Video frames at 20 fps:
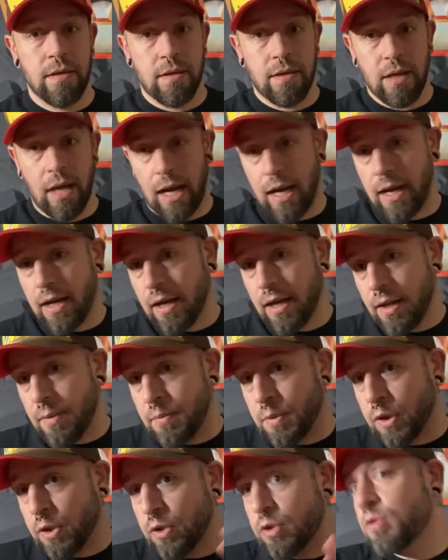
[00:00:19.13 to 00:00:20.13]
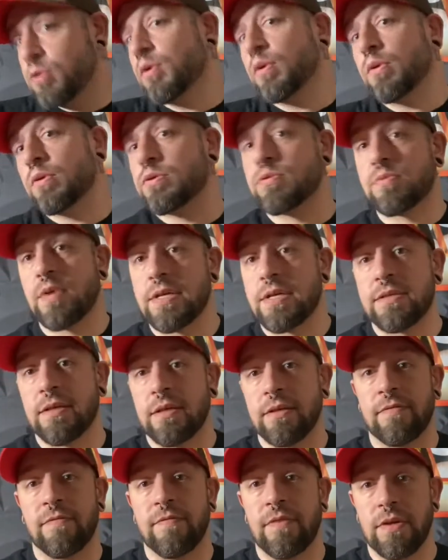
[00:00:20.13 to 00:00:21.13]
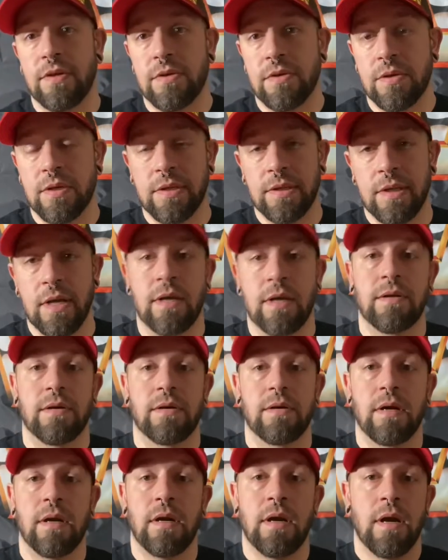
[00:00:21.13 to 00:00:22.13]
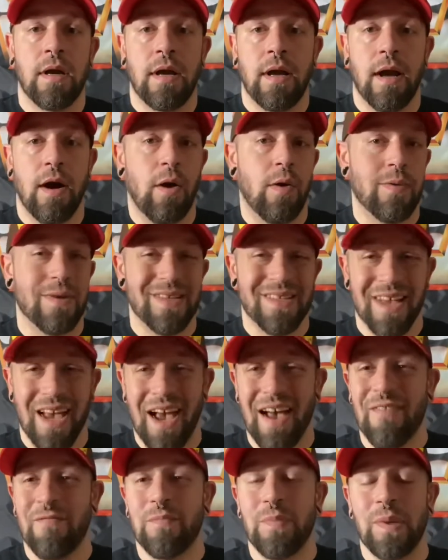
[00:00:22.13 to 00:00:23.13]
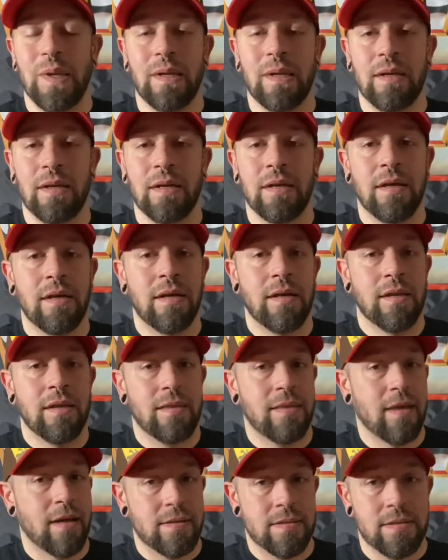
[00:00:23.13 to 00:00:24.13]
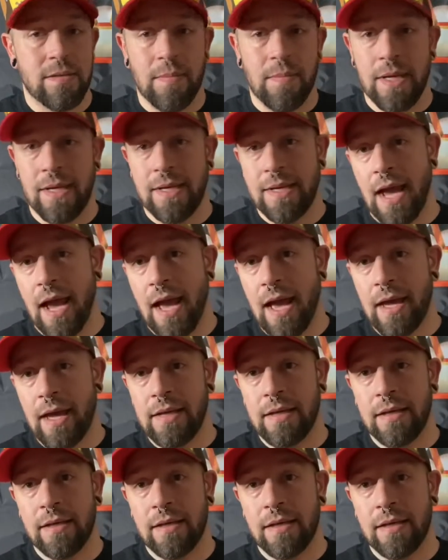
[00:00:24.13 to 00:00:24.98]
I am a huge wrestling figure collector, always have been, thanks to my dad,